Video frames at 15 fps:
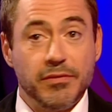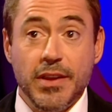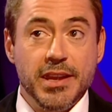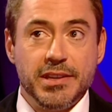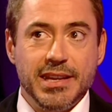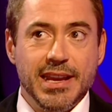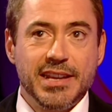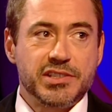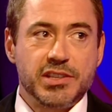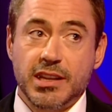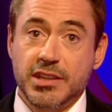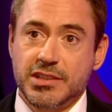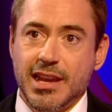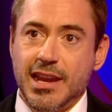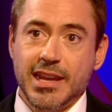Fantastic,
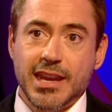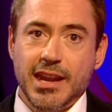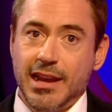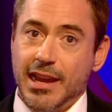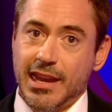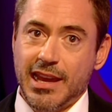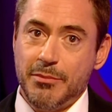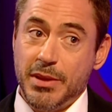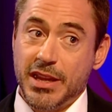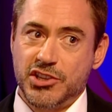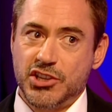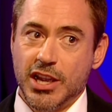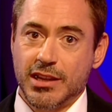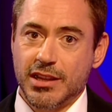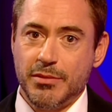because I got a big
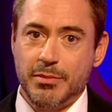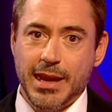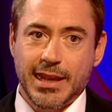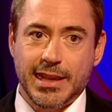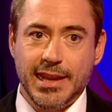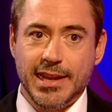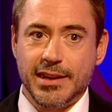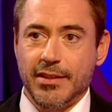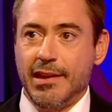chunk of the back end on